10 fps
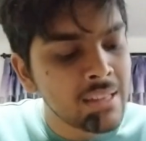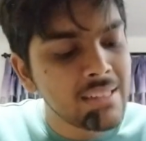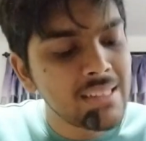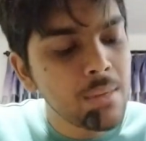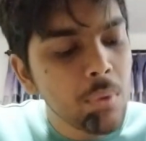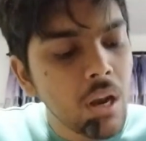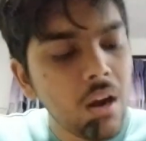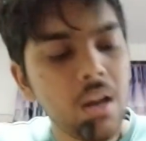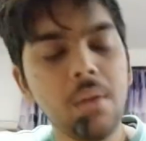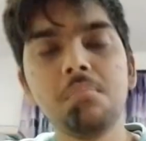
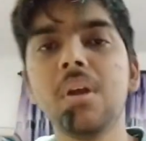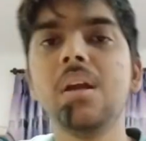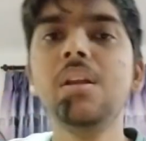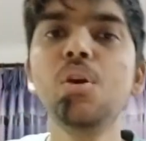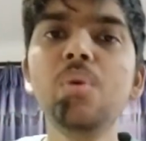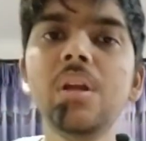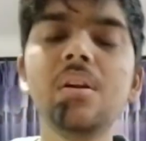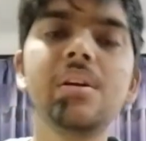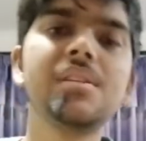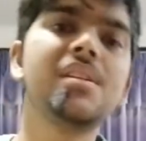Similarly, in
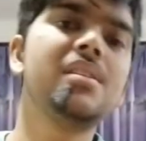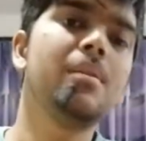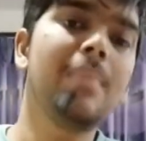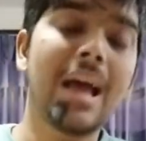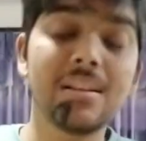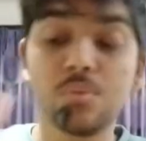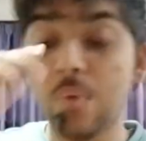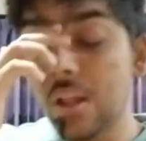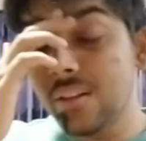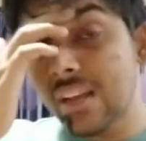urinary system as
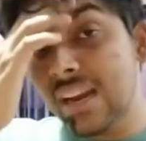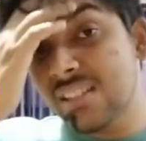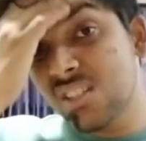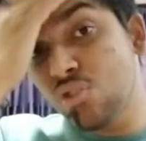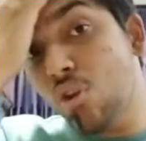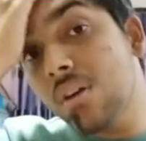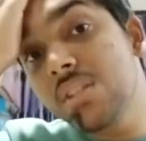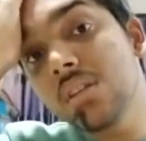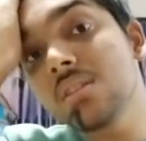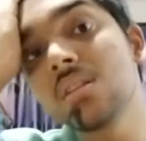well, there are
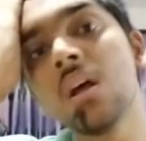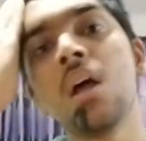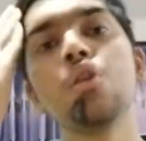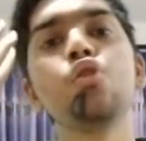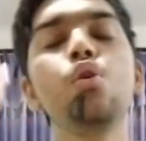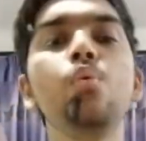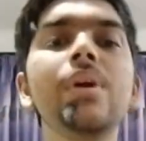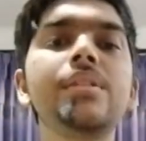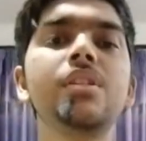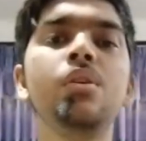structures through
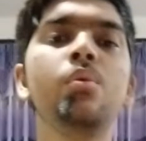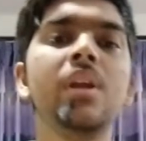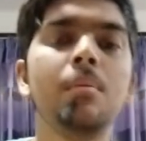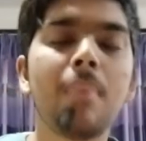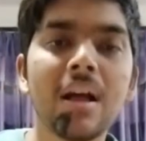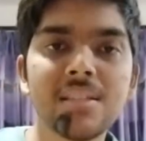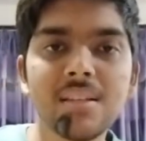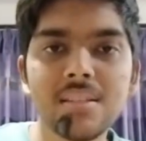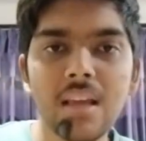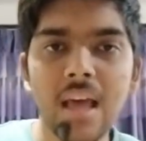which urine
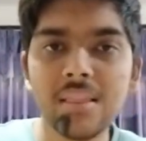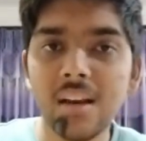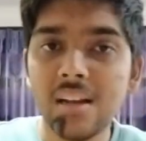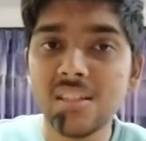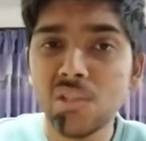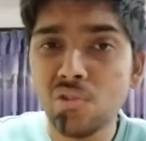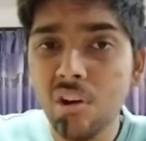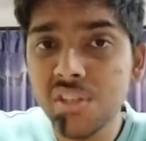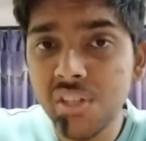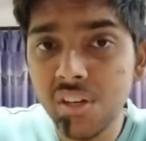passes, and there are
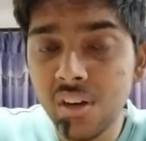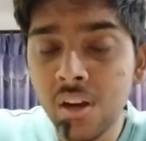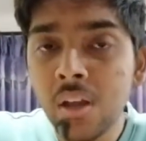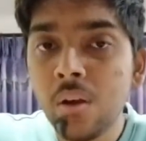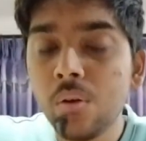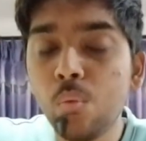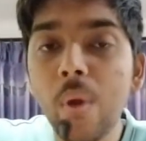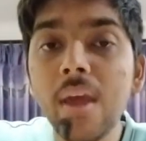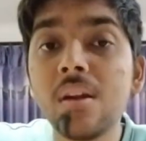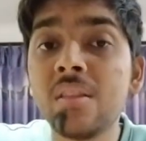structure
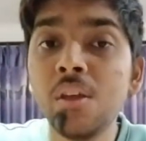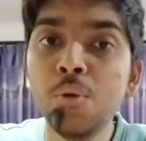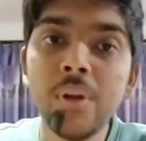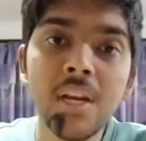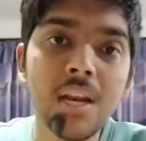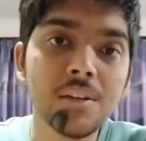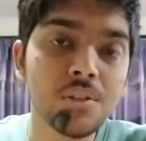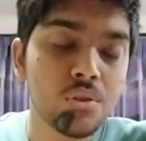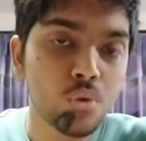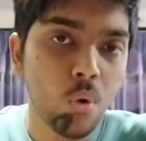where the urine gets
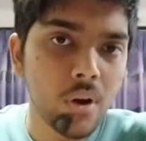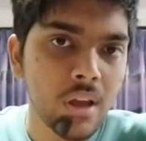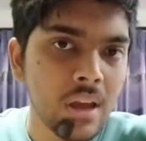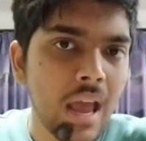stored,